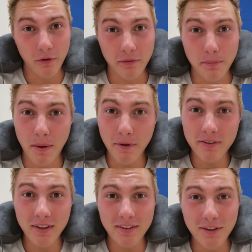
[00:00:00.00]
Anyways, my
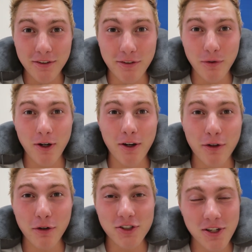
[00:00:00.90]
bus gets here to
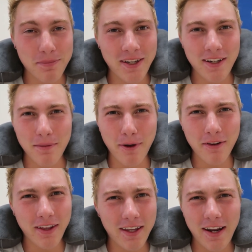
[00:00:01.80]
uh, go to Champaign in
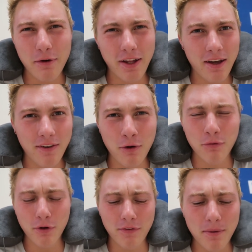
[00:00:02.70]
about like an hour and a half,
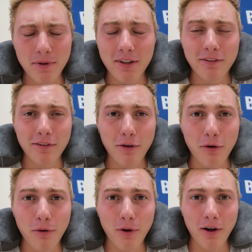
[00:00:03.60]
hour 45 minutes.
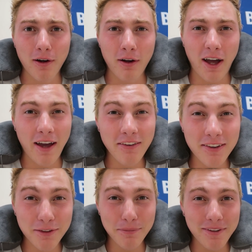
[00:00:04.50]
So uh, I have a
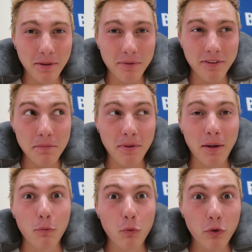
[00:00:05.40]
little bit of time to sleep, but
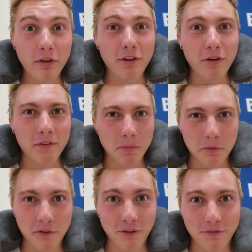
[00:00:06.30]
I'm really nervous. I'm
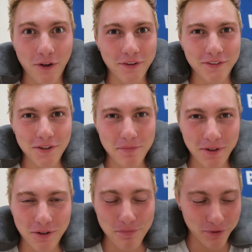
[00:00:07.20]
just gonna fall asleep
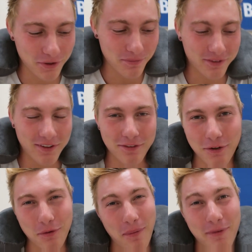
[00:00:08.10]
and completely miss it.
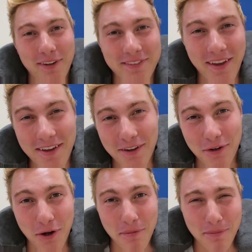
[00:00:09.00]
So I'm gonna set an
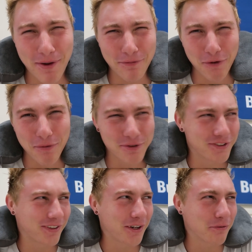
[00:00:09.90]
alarm on my phone, which
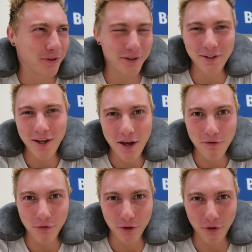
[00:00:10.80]
is kind of weird
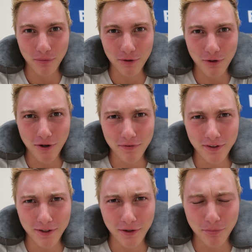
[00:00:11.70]
for an alarm to go off
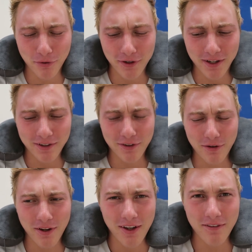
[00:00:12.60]
at an airport. I don't
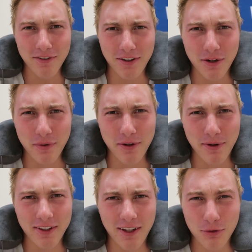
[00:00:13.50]
know. Feel kind of weird
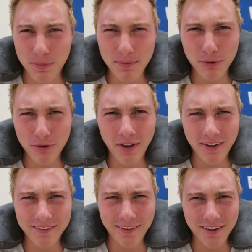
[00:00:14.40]
about that. Do people do
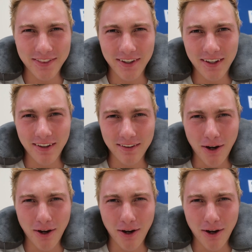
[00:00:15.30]
that? Is that like a thing?